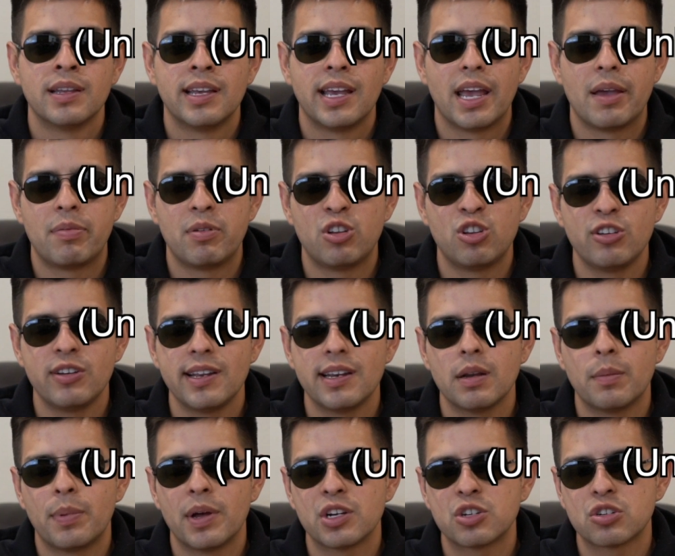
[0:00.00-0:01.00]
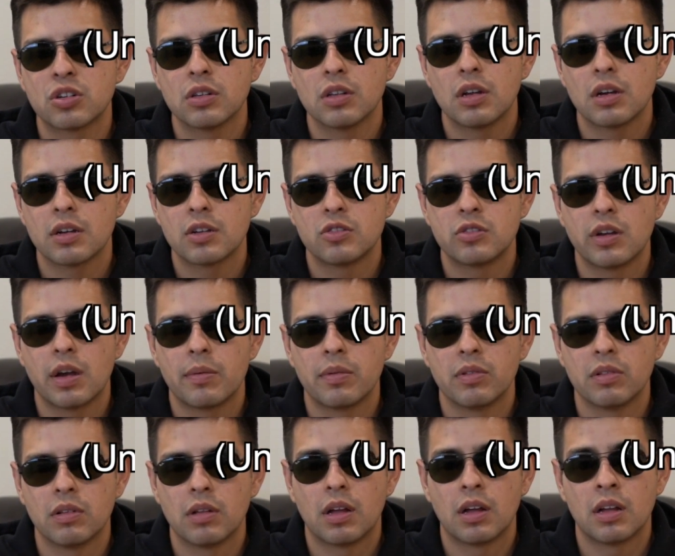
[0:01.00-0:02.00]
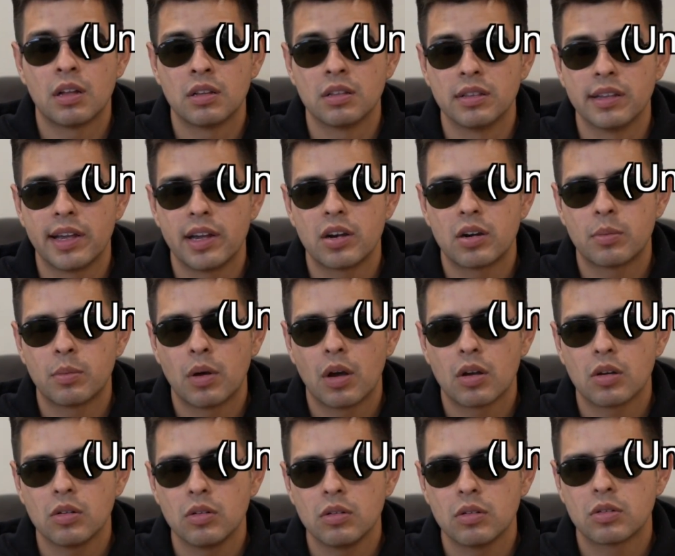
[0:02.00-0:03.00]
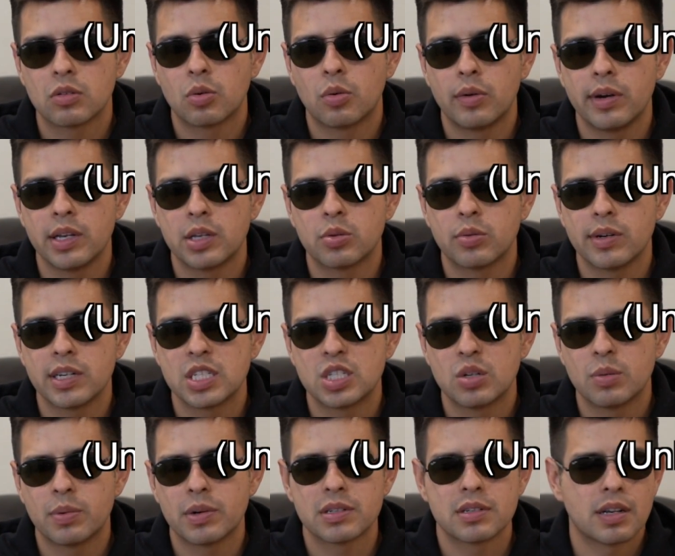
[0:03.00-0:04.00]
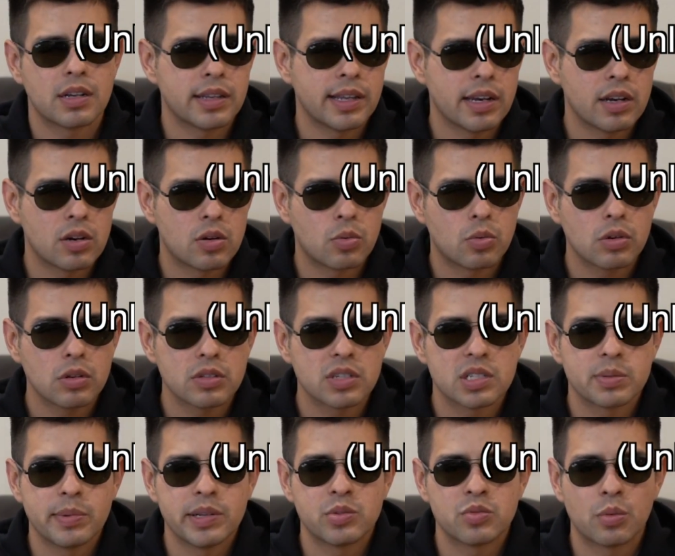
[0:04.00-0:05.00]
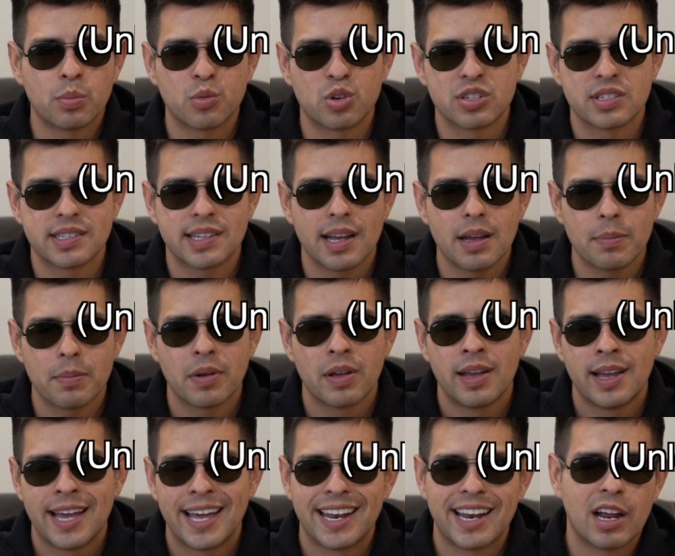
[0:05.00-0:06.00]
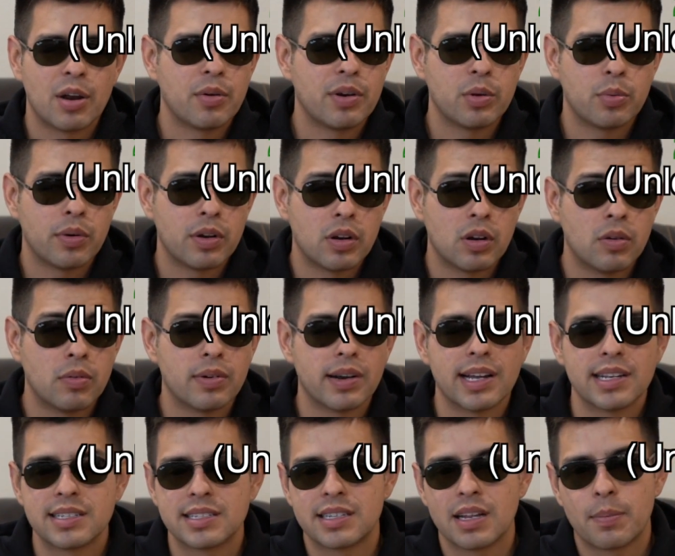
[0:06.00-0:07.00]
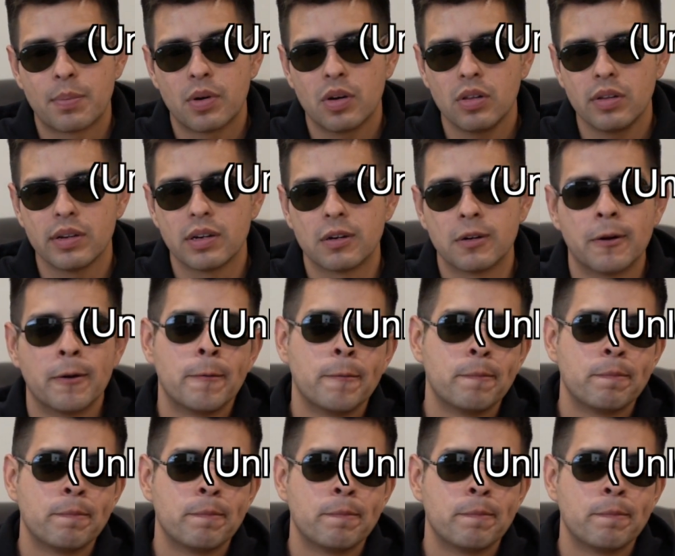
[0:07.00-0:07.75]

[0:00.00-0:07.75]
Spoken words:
If you do need a bench unlock because you have a later model 2020 Supra, it's not the end of the world, this means one more step. I already went over that step earlier.